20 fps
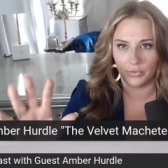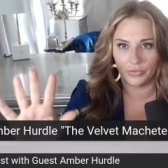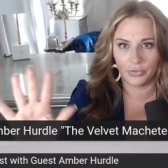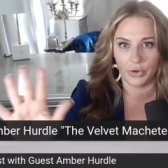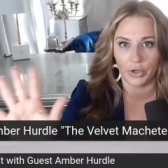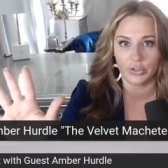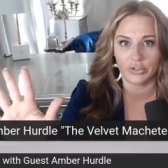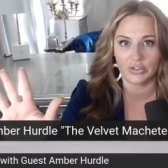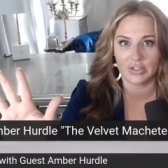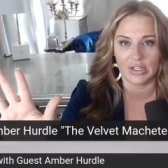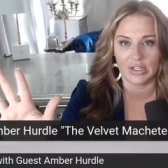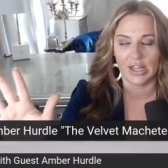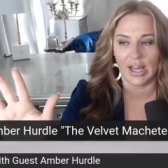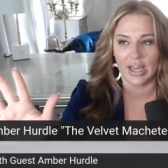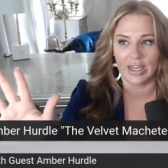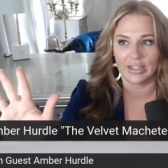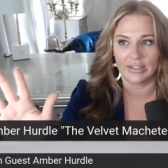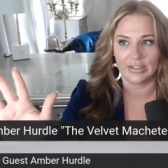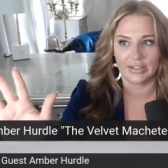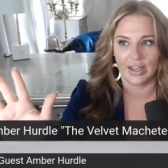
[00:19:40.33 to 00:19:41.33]
first
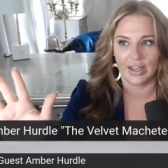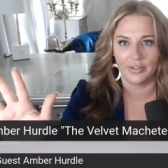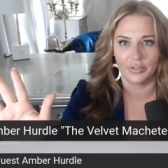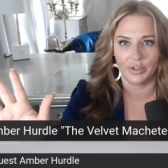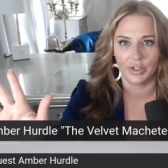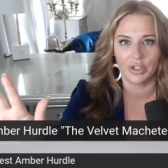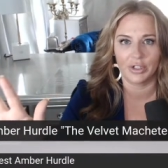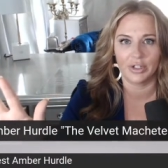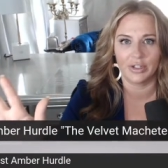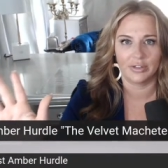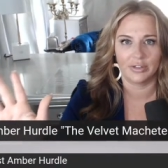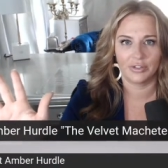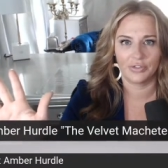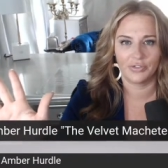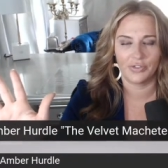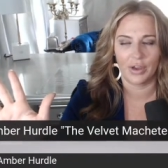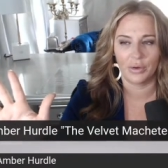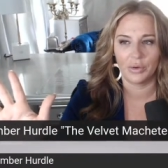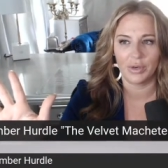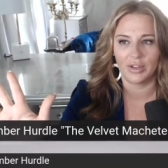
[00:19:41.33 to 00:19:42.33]
clients ever, his
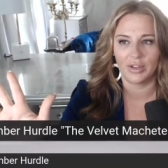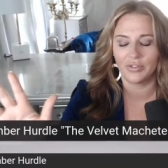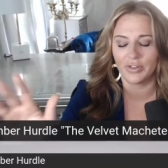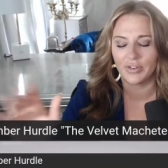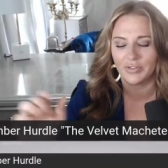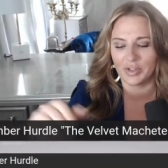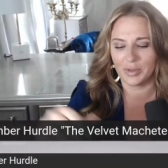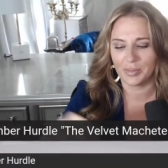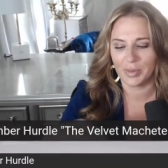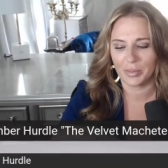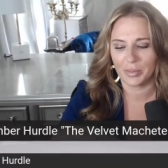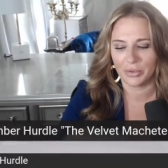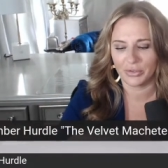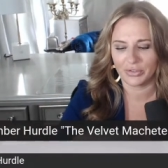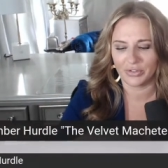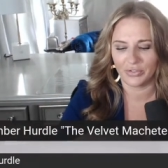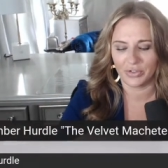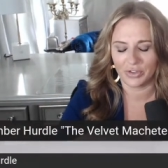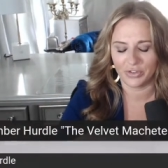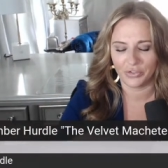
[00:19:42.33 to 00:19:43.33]
founding 50
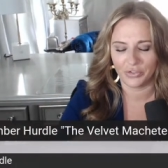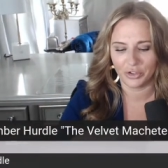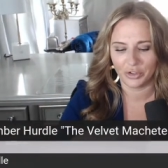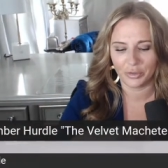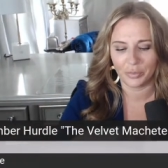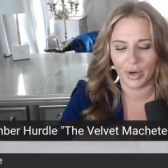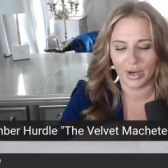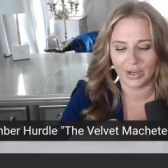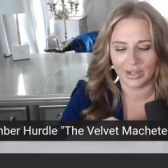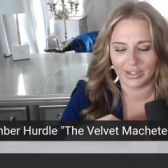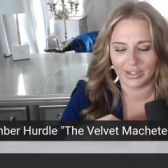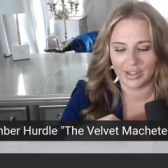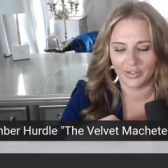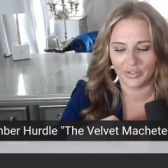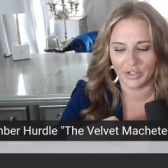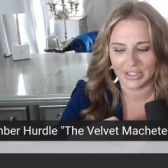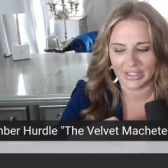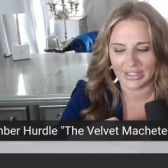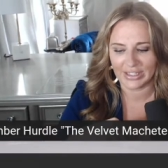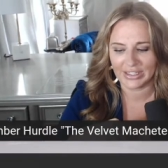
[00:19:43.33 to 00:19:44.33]
members of his first product he
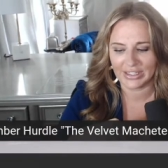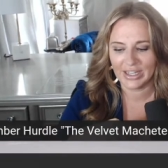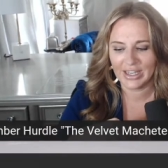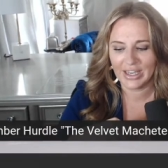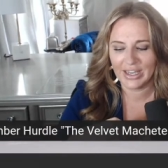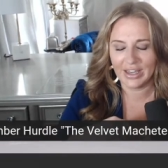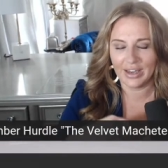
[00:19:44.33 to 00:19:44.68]
ever did,